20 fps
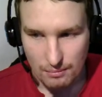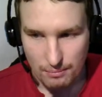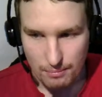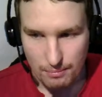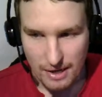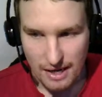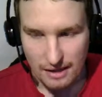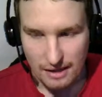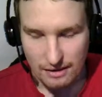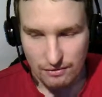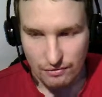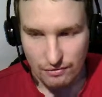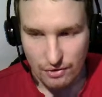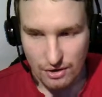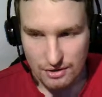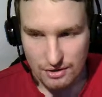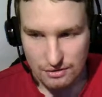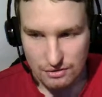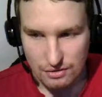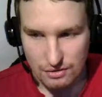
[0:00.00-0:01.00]
breadth
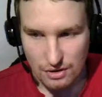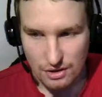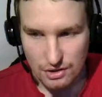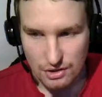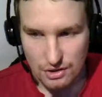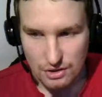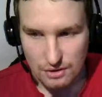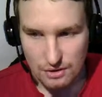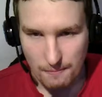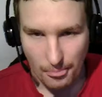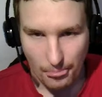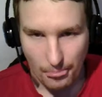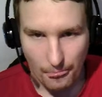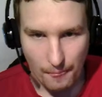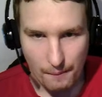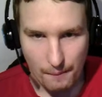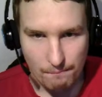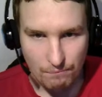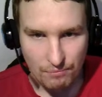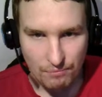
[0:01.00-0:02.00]
first search,
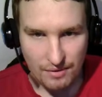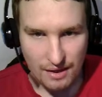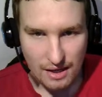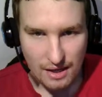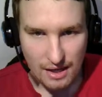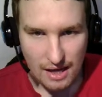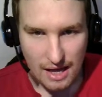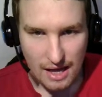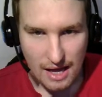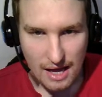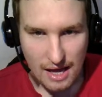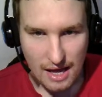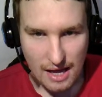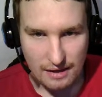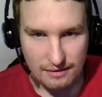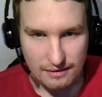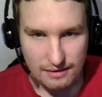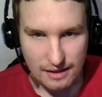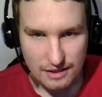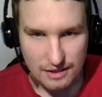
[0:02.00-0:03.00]

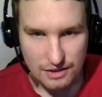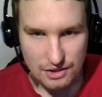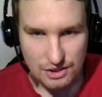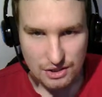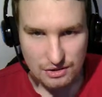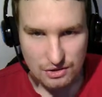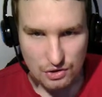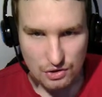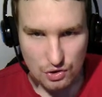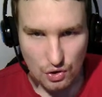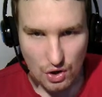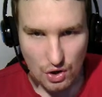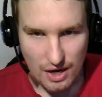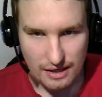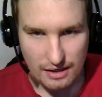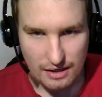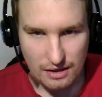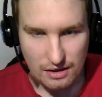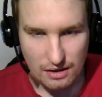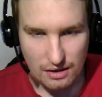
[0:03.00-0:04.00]
and I just
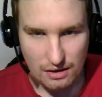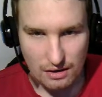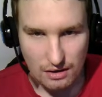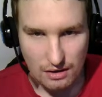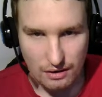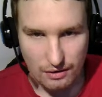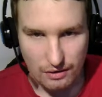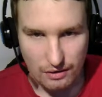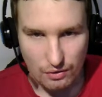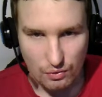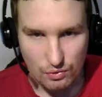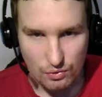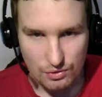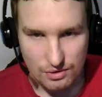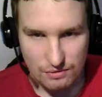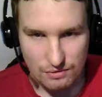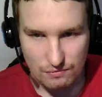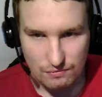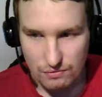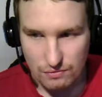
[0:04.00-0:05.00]
join
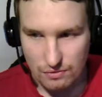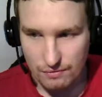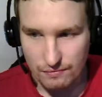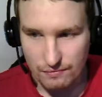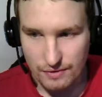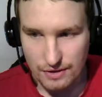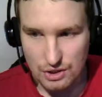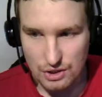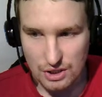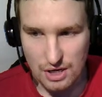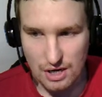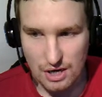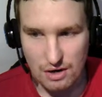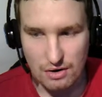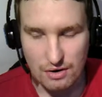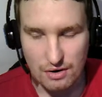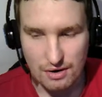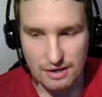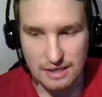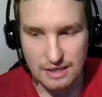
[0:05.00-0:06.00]
nodes which
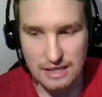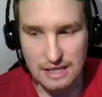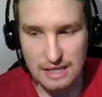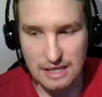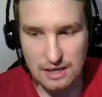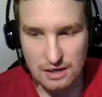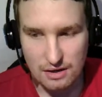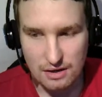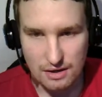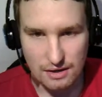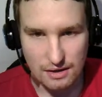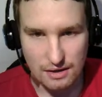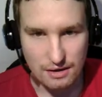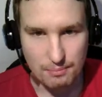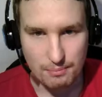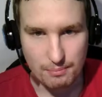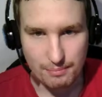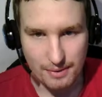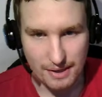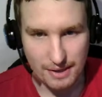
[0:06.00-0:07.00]
are near in
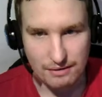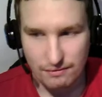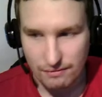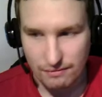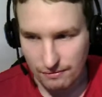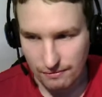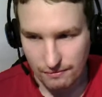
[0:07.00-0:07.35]
the breadth